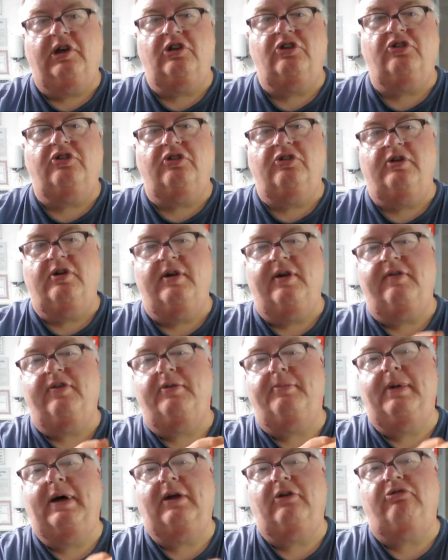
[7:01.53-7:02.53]
just underneath
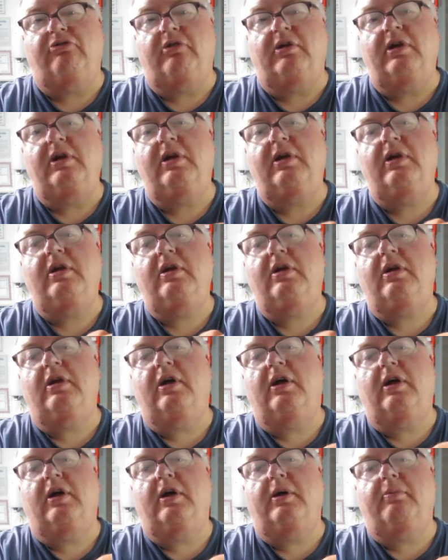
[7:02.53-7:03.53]
the battery.
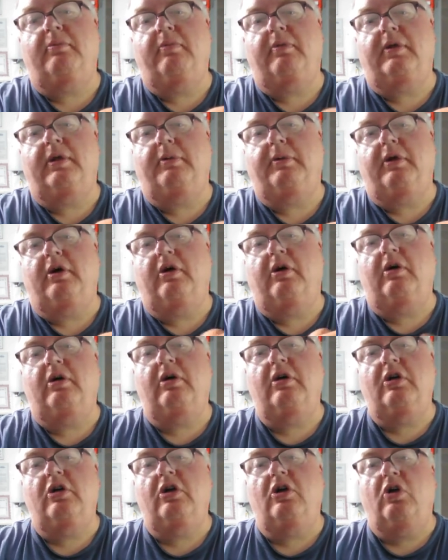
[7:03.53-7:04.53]
There we are,
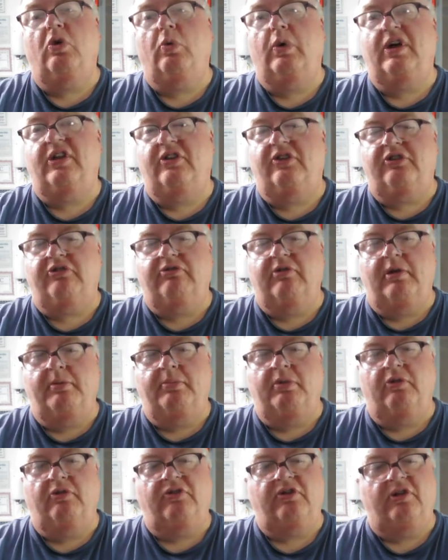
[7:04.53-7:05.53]
where the screen
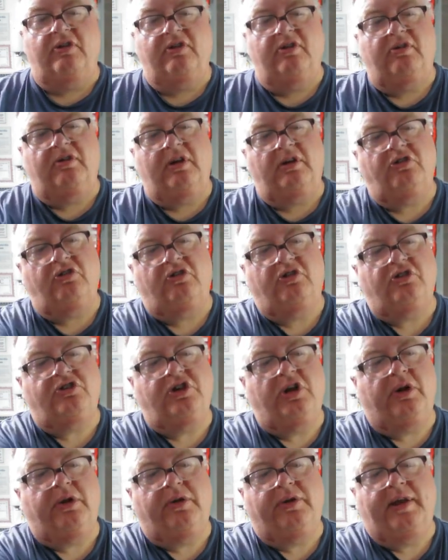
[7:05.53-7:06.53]
plugs into. So just to
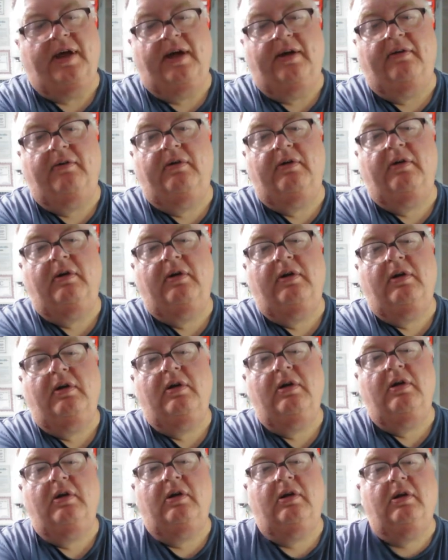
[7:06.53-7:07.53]
show you that,
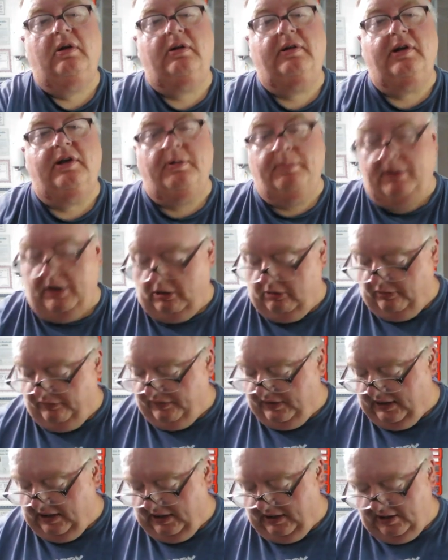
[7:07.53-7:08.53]
take the power off
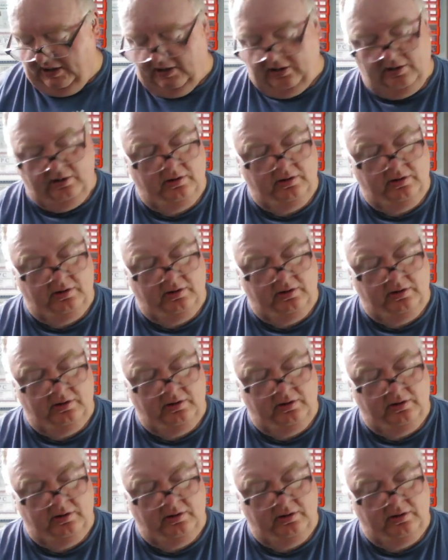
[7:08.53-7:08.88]
again,